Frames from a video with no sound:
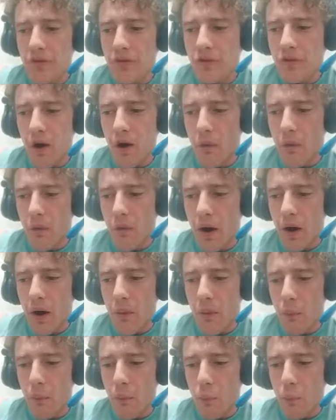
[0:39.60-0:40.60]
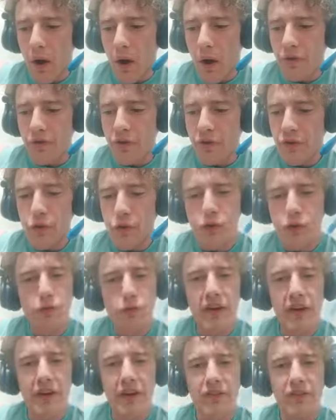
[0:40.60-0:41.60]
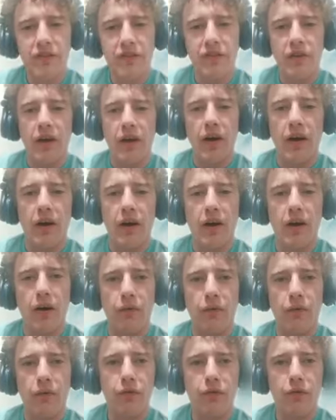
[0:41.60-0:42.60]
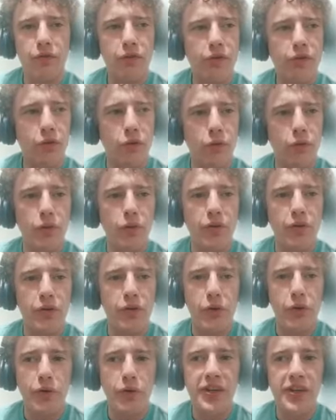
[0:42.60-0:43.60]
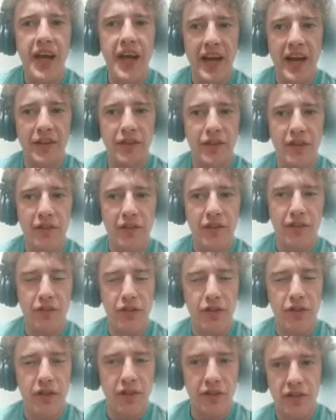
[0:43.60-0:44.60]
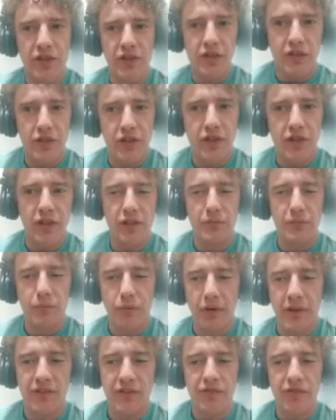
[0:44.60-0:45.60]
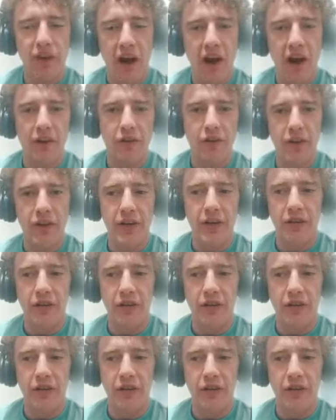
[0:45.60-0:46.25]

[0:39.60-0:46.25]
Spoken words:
so, what do you credit to you getting to this place finally?